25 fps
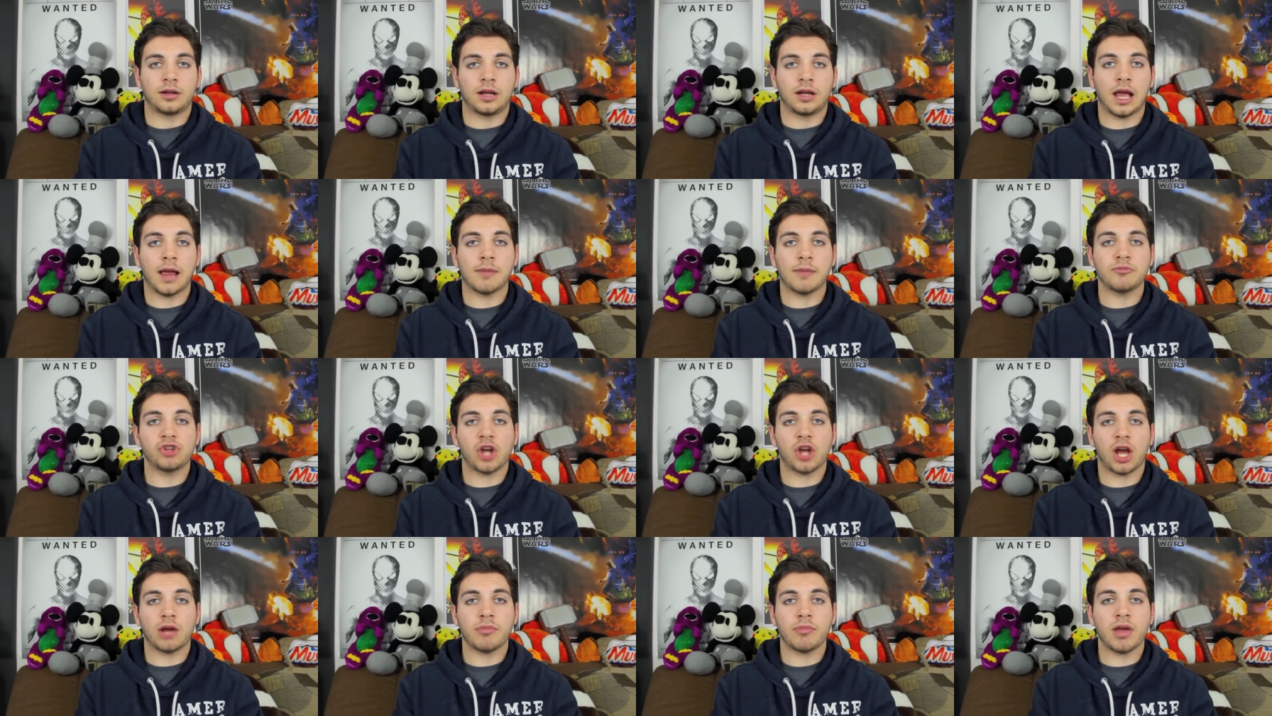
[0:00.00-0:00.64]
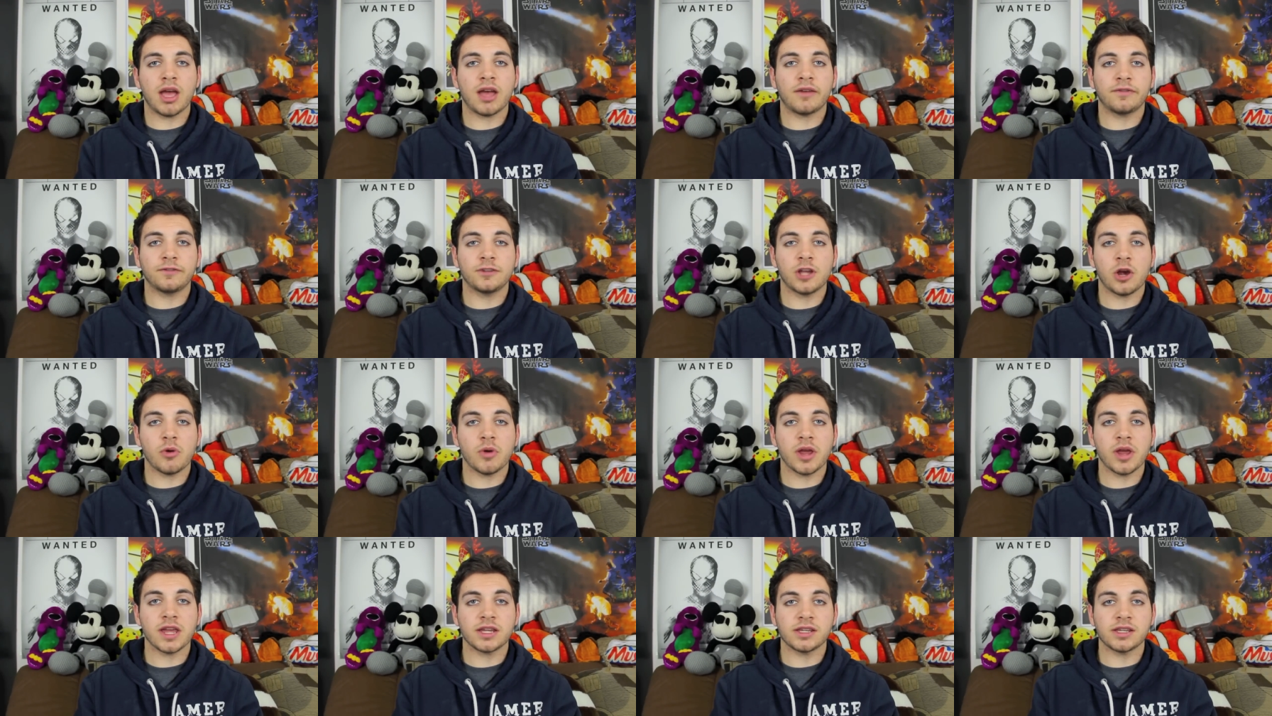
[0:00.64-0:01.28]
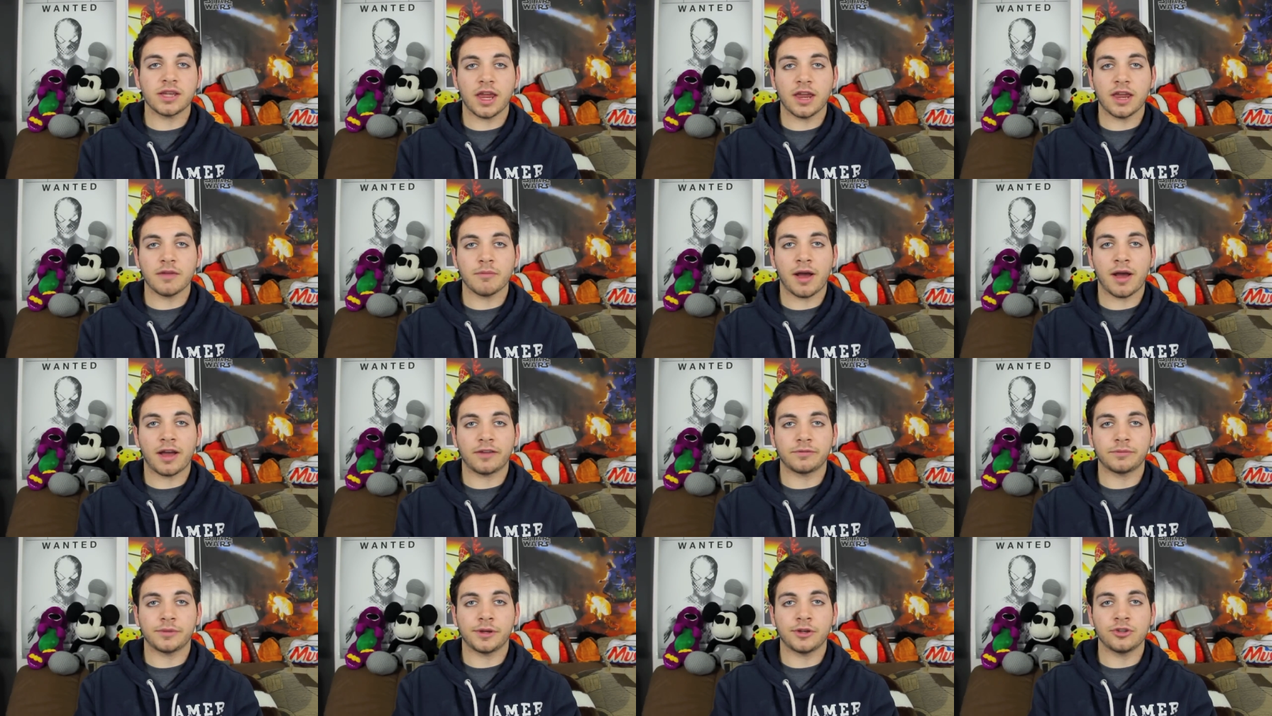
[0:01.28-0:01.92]
I'm John Maffeo, aka
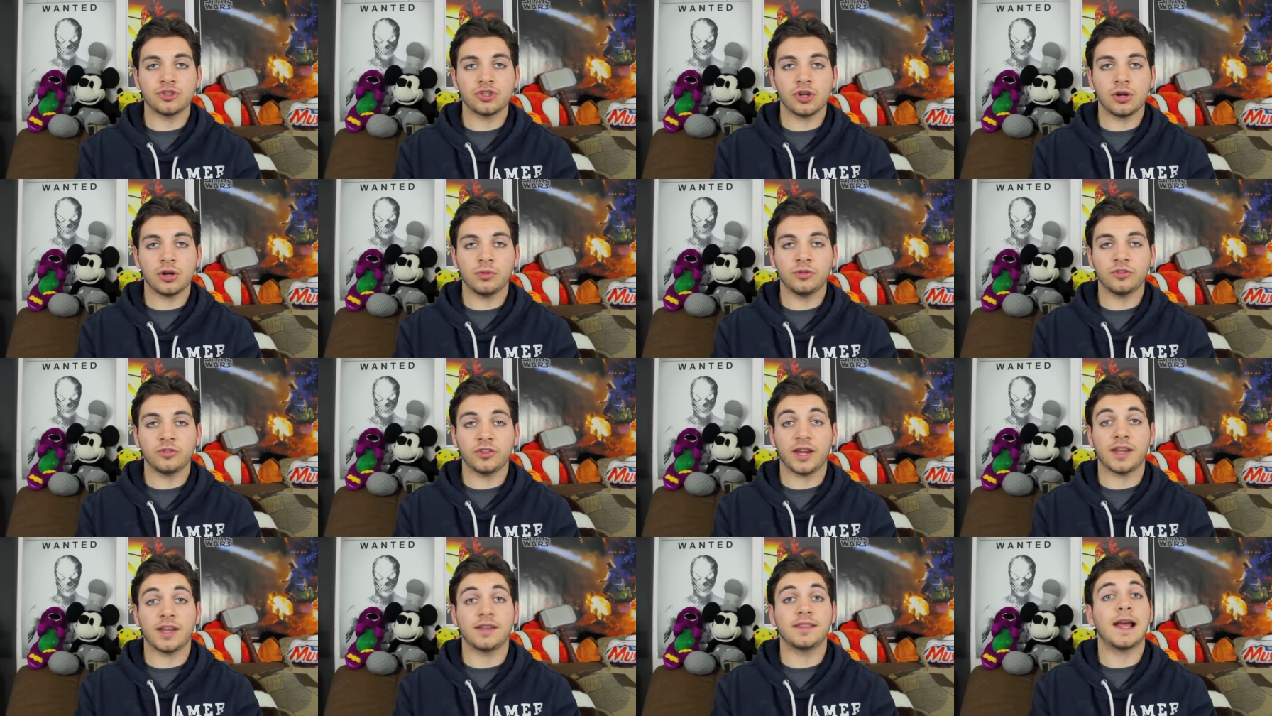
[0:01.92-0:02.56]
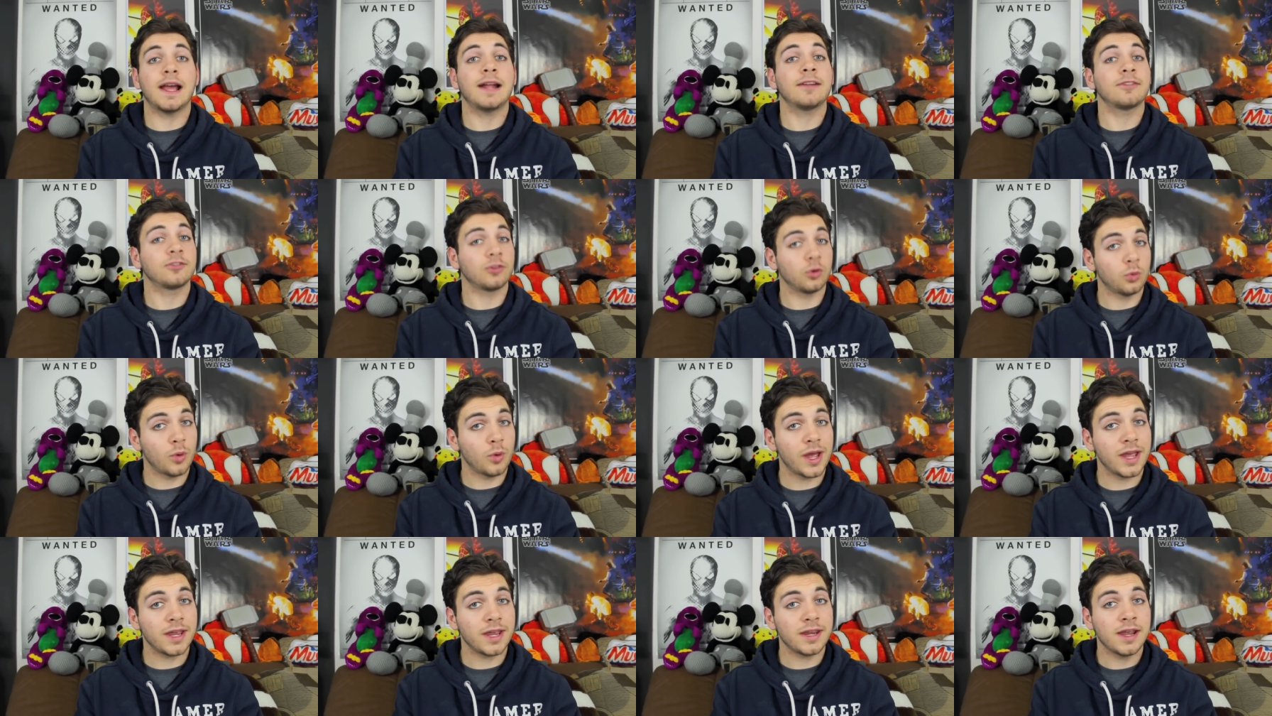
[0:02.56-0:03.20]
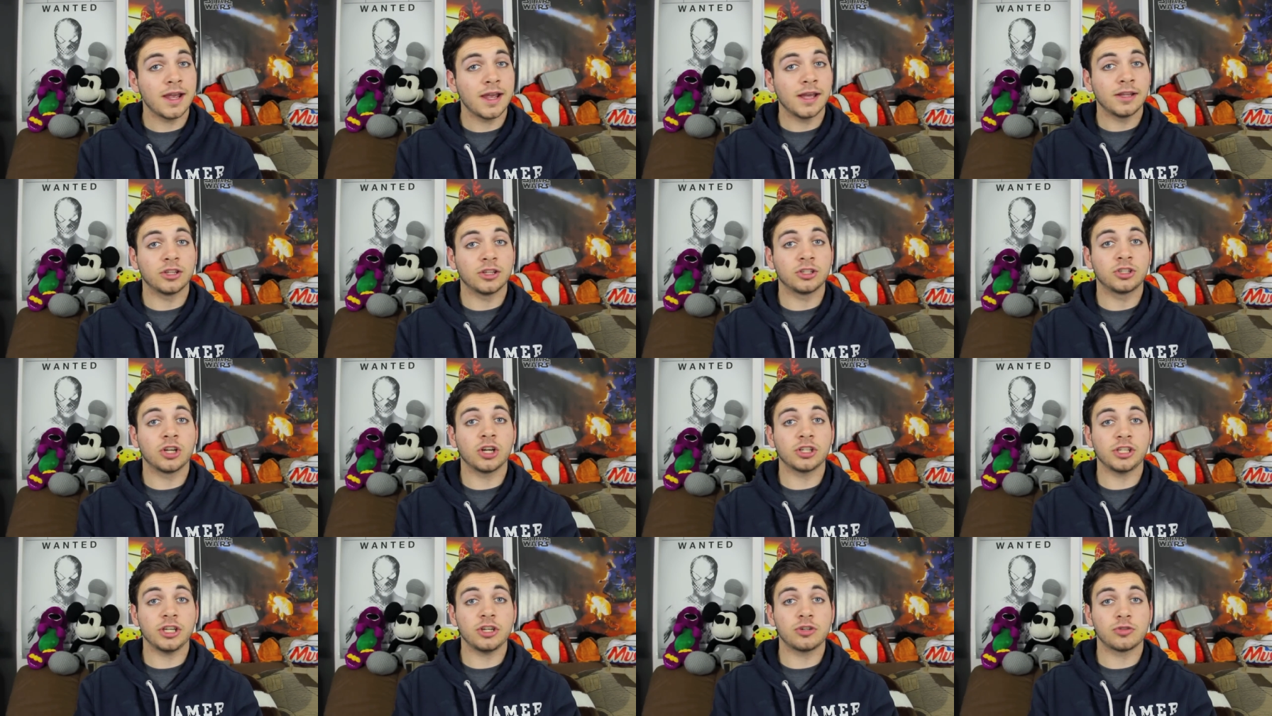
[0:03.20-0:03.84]
MaffmanJones, and that's the way the
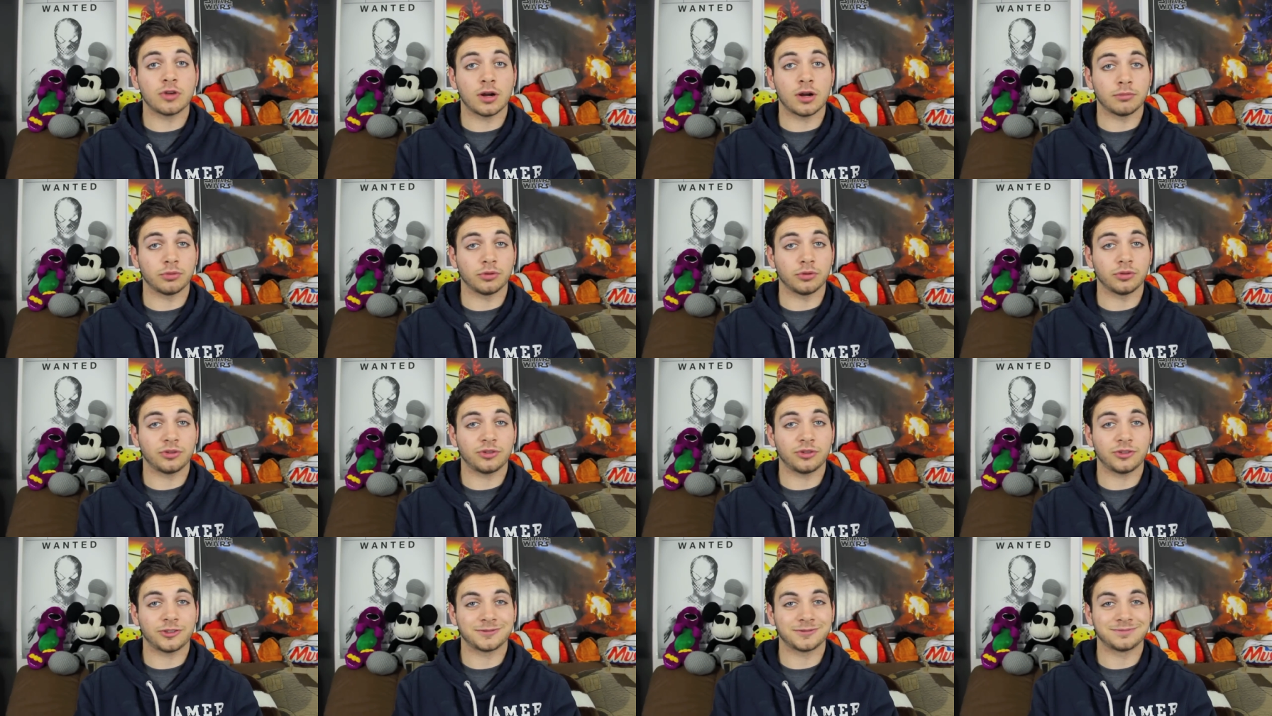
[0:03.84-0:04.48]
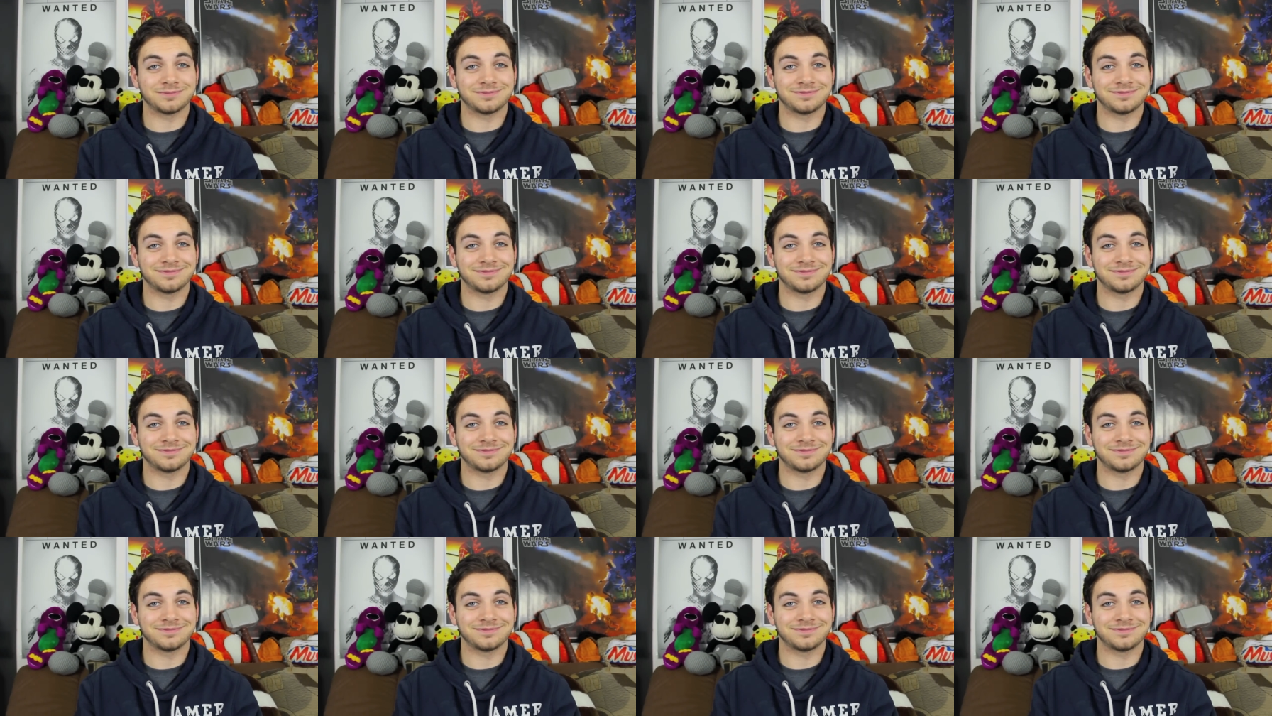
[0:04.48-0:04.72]
cookie crumbles.